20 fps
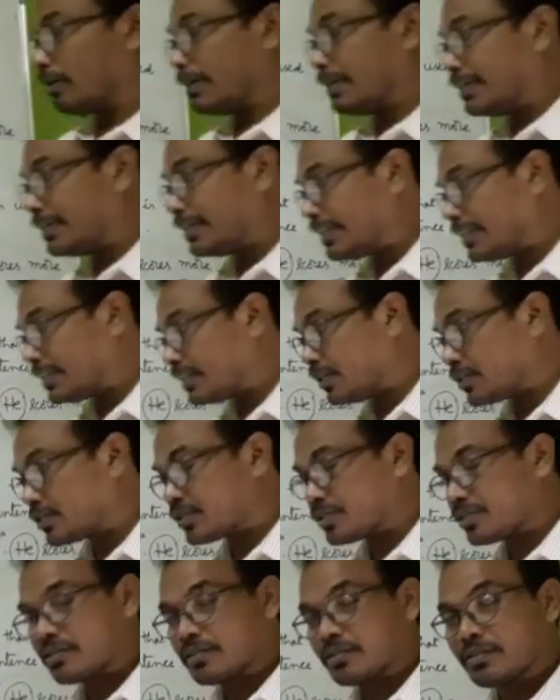on
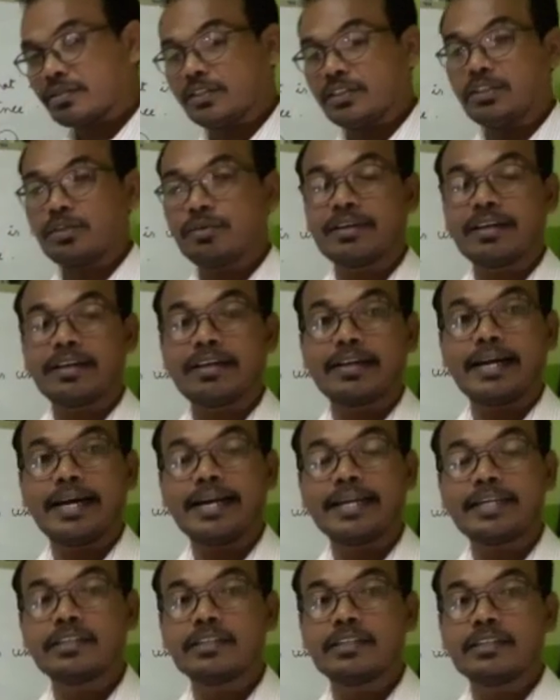learning this you
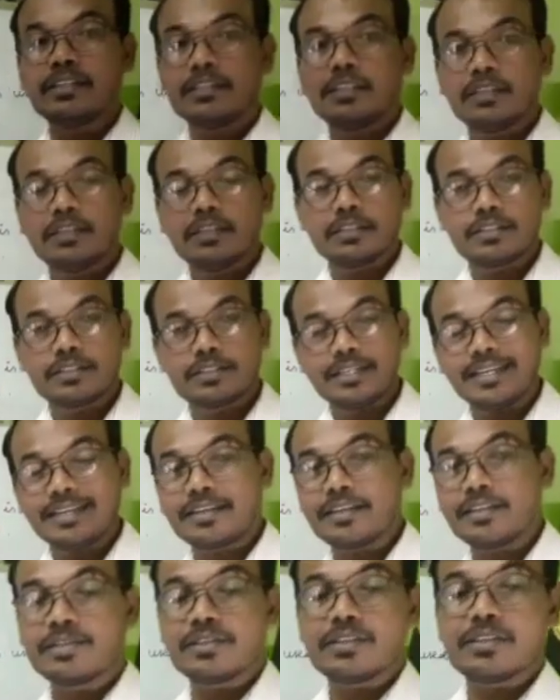can write
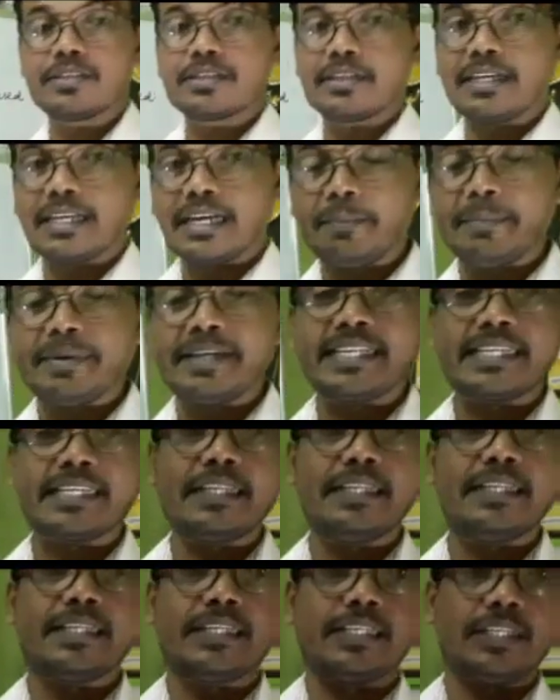sentences
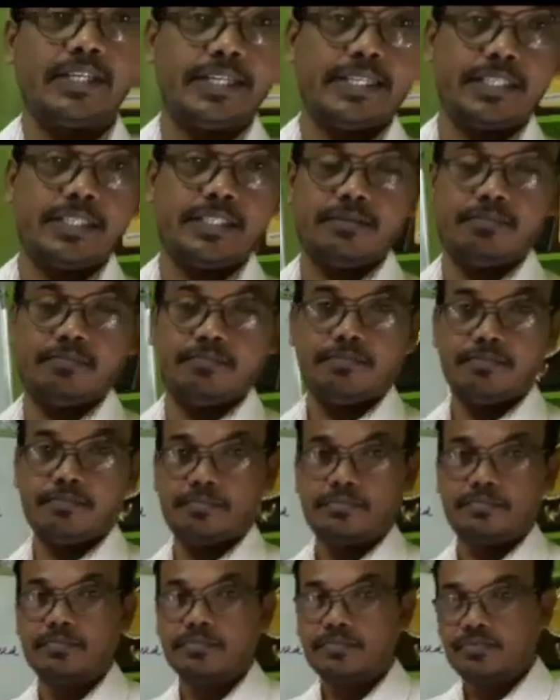grammatically correct.
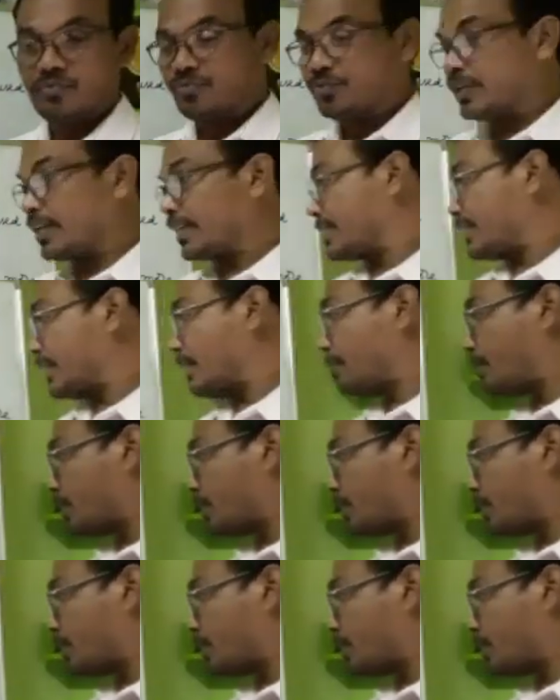For